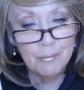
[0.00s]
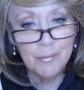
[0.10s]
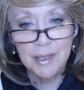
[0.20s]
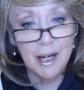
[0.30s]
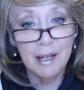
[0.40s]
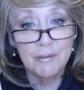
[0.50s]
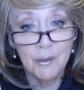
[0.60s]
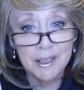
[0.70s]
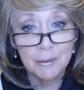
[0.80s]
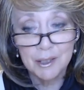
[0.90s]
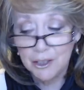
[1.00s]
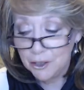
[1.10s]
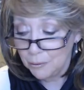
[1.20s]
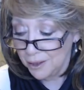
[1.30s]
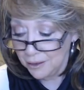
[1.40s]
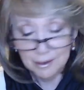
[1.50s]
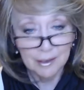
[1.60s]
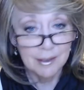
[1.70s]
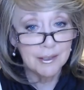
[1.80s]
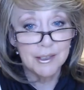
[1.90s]
that I have no idea what to do with.
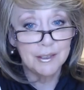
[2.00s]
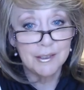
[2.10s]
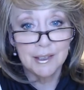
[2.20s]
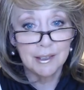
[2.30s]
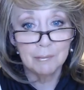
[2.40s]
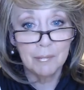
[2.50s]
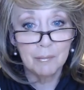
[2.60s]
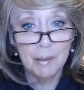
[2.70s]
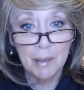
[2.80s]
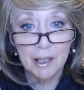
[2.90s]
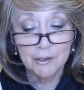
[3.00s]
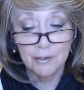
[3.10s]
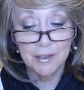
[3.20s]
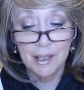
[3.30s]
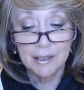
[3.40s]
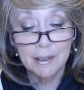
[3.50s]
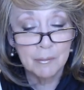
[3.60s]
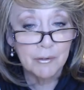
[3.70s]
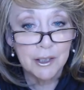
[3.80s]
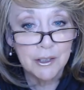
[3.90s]
It's still sitting in my box over here because
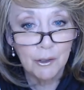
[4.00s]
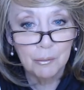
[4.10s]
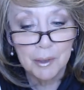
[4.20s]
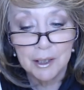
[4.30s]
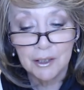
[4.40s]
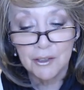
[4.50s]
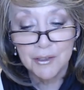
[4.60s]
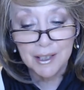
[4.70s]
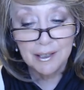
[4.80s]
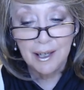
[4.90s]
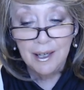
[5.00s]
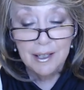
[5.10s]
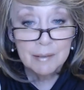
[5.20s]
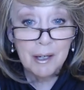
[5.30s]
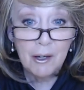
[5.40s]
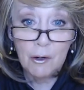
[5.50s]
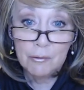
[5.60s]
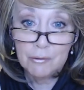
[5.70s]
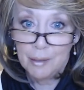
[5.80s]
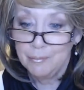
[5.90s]
I'm afraid to open it and use it. It's by
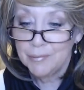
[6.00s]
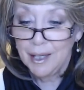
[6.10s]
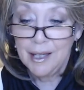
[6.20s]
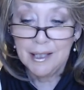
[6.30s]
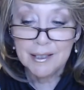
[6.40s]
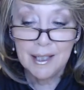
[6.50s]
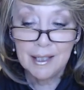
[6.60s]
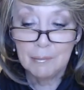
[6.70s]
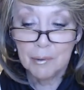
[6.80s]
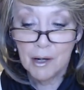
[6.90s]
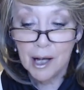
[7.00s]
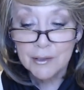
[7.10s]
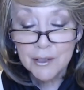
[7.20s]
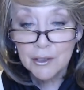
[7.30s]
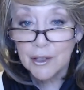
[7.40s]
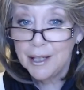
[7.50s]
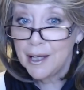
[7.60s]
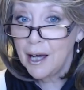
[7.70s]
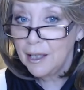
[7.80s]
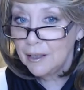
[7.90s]
Ofra and it's like a bronzer and
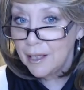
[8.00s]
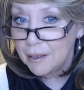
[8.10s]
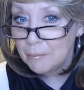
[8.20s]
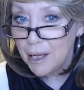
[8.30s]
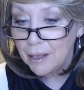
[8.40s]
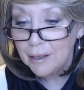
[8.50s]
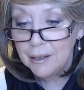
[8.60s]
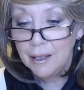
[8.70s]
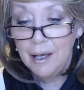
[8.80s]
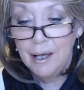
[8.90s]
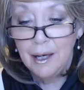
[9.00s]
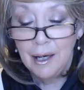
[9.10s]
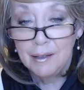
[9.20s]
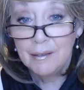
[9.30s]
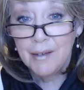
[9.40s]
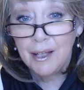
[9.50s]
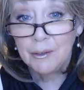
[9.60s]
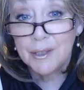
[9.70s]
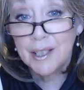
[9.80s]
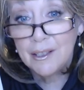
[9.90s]
a highlighting palette and the
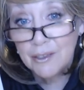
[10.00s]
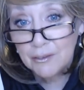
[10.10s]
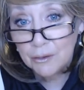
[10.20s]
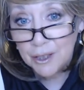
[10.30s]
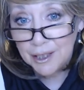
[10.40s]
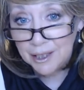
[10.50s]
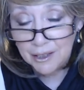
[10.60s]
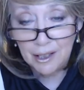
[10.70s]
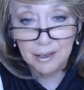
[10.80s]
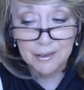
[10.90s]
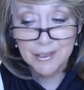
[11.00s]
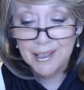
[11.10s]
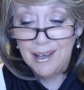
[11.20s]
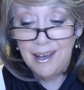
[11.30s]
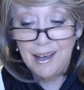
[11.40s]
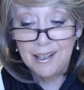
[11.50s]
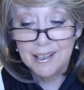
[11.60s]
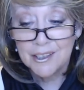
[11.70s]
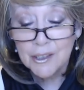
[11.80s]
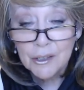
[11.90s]
value is $149 and
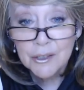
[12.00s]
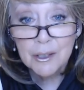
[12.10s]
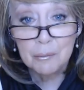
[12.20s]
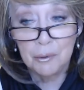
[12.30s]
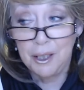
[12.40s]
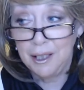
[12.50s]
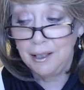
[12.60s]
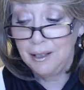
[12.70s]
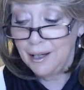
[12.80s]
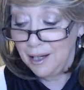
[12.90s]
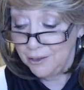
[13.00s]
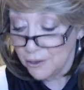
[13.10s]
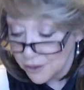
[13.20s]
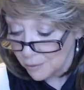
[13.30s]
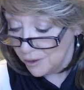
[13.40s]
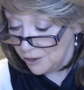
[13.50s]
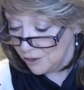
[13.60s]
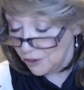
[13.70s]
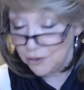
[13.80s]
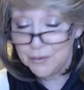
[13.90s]
it's so so pretty I know someone
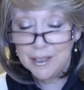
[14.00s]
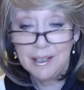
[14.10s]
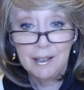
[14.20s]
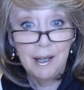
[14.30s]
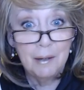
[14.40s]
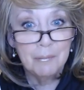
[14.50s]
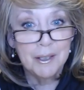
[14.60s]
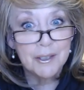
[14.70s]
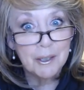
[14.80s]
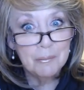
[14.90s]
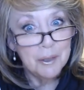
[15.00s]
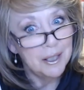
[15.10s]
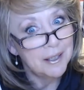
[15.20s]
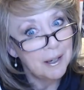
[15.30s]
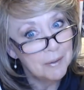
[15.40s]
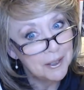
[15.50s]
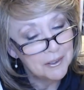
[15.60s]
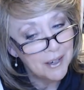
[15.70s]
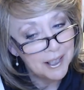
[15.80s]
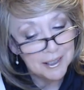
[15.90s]
deserves it but it's so pretty that I want
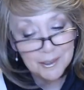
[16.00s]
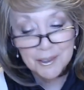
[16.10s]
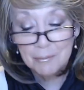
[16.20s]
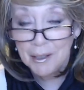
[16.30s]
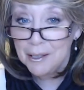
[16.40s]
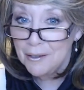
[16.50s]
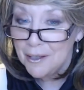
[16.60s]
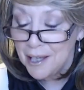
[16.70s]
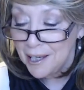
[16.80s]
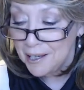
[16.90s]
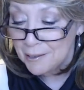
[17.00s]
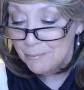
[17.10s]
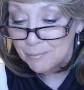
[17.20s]
to try to use it but I don't know how